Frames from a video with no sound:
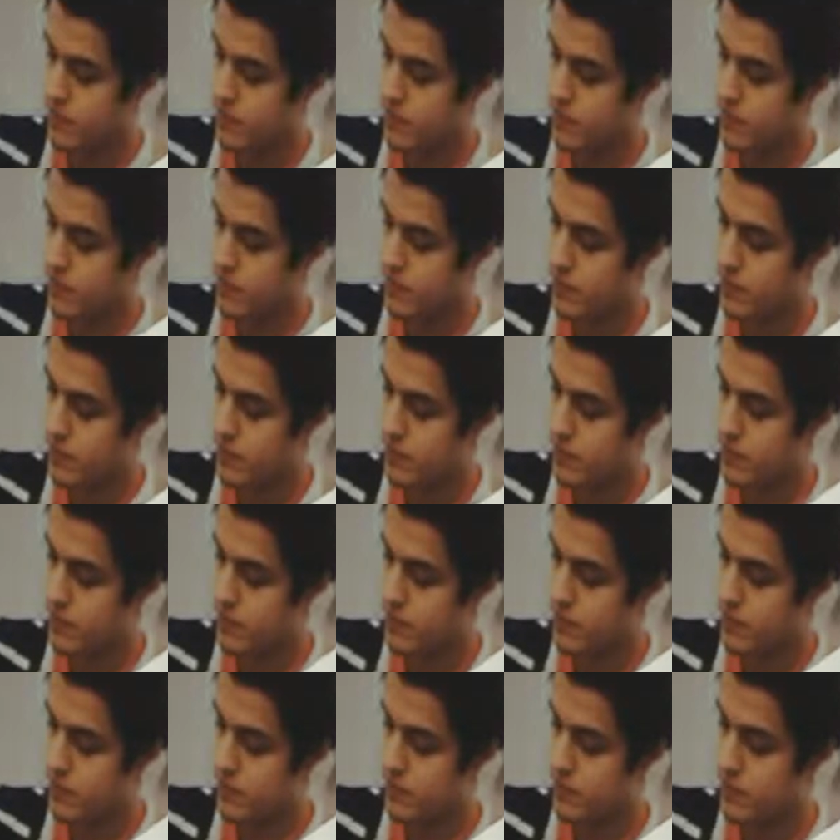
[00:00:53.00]

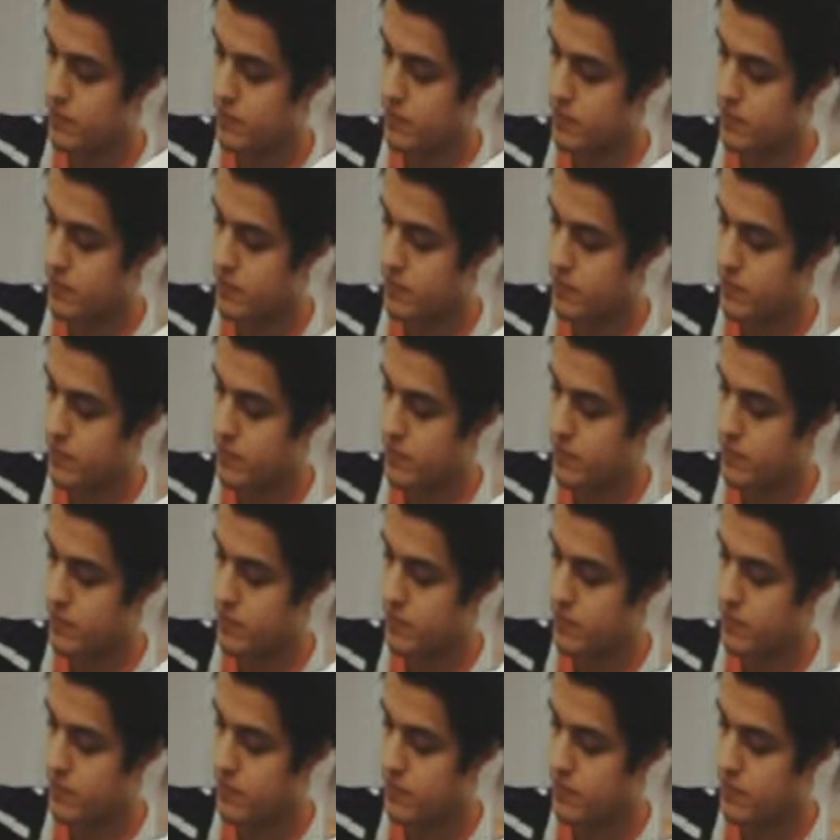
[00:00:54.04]

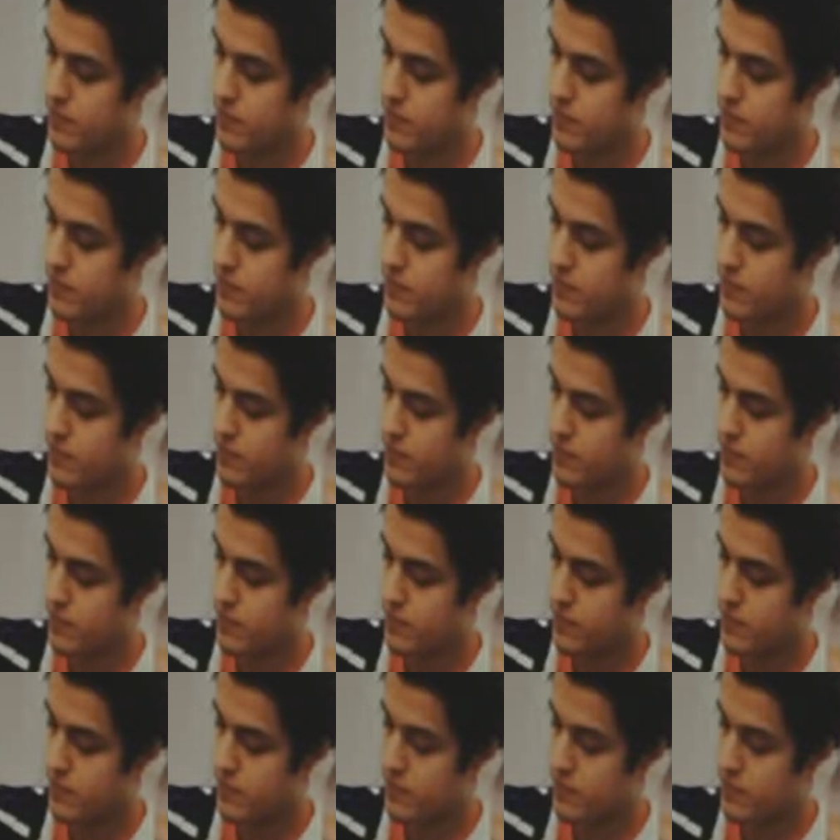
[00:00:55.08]

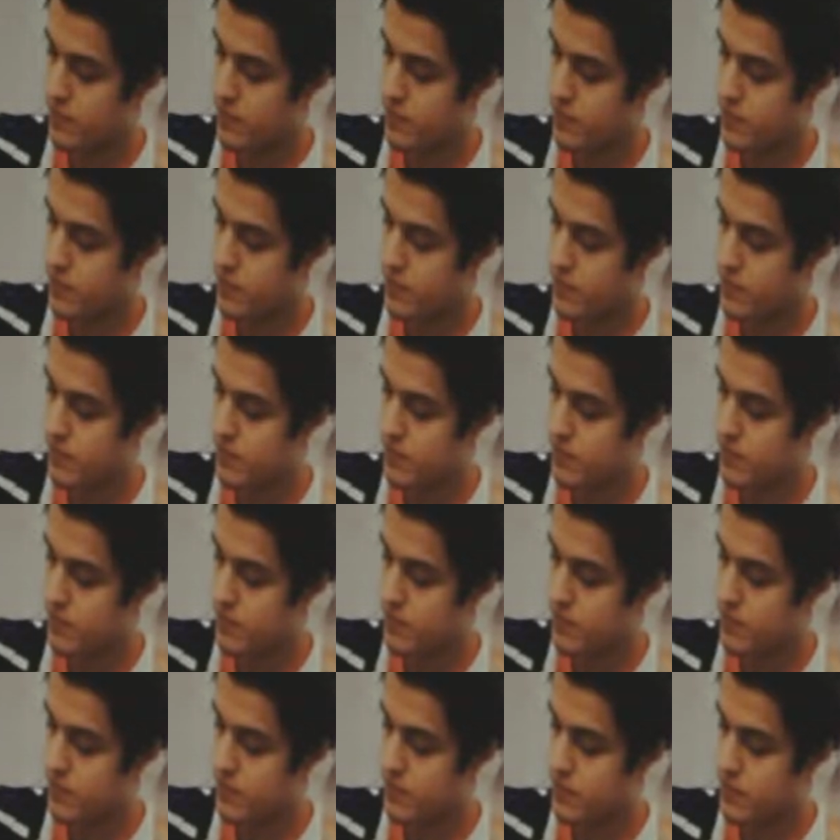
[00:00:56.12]

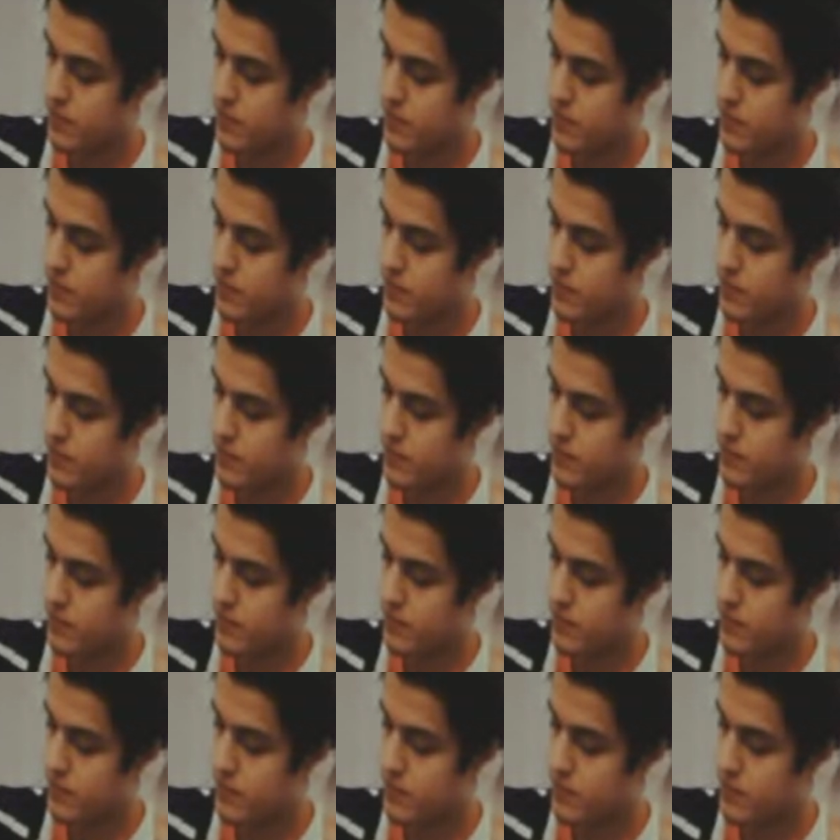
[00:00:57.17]

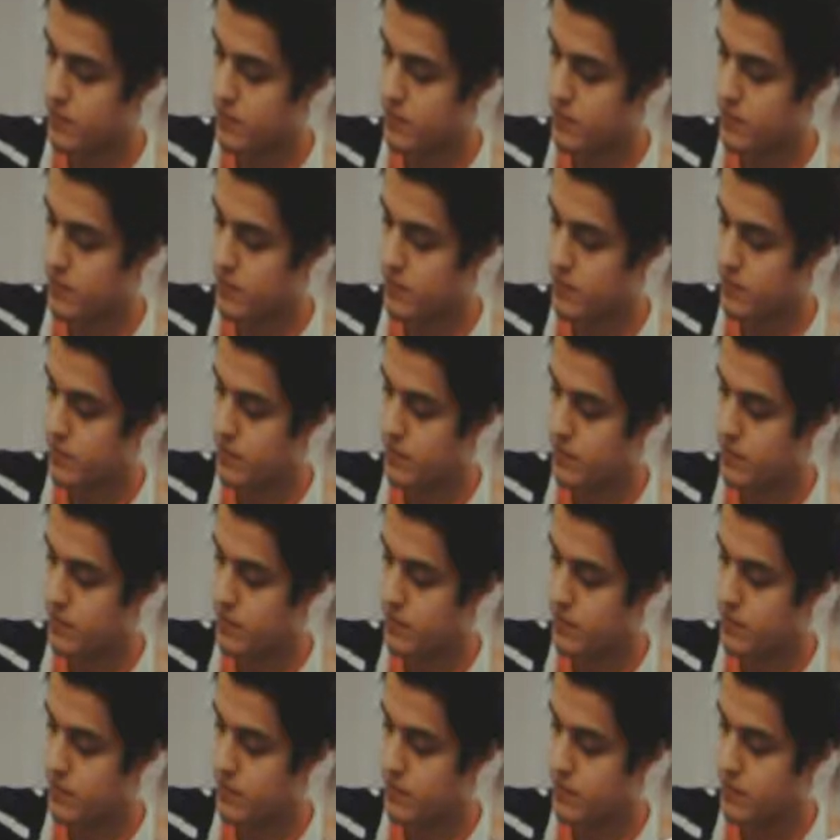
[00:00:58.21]

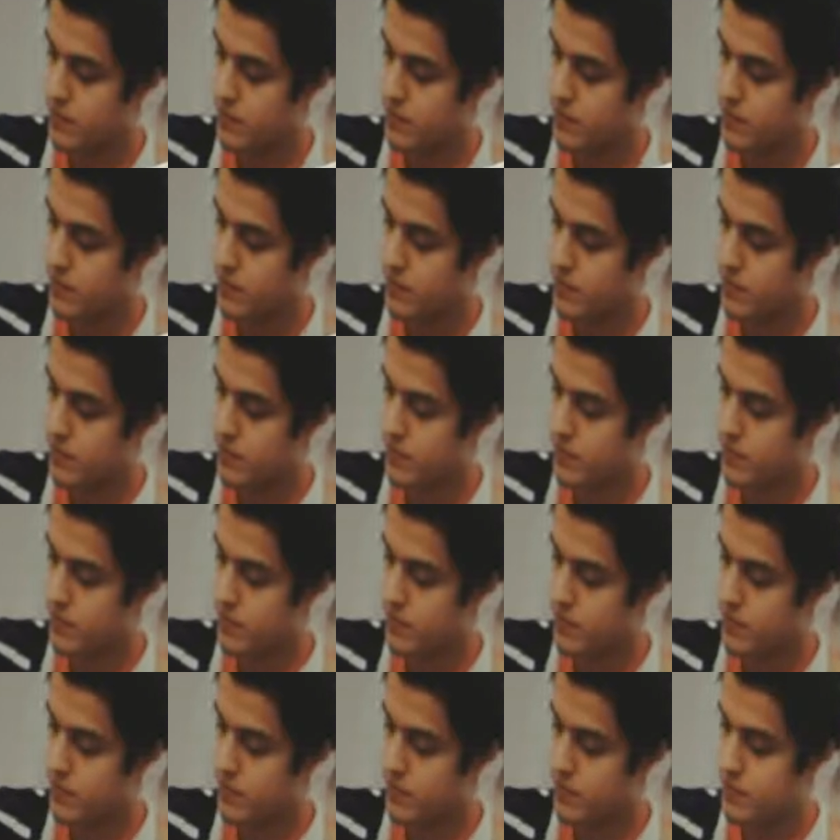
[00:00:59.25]

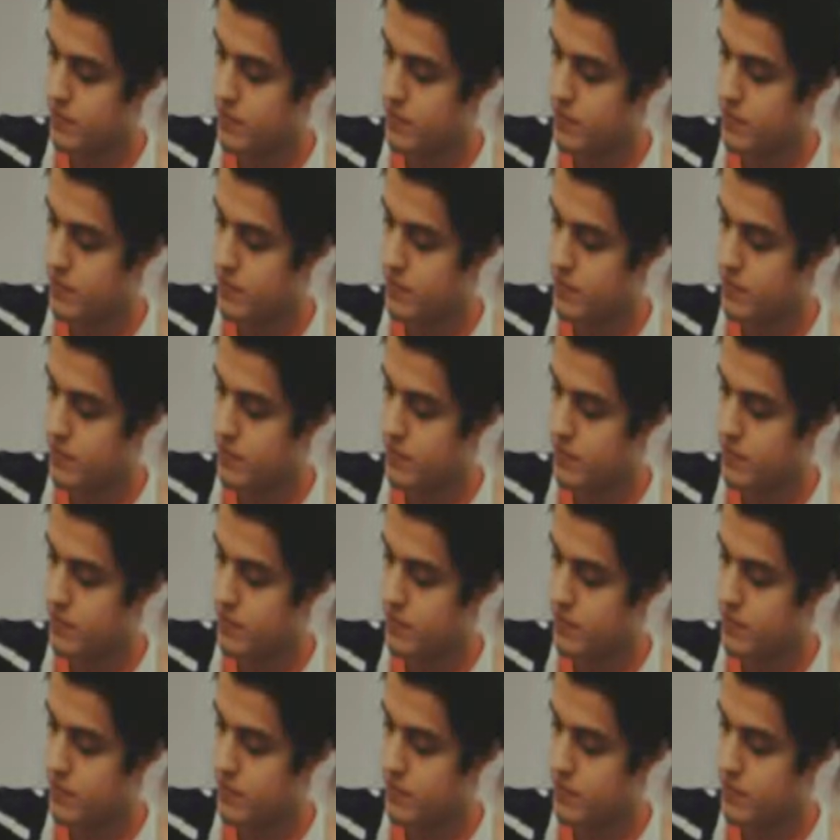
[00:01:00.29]
This person isn't speaking.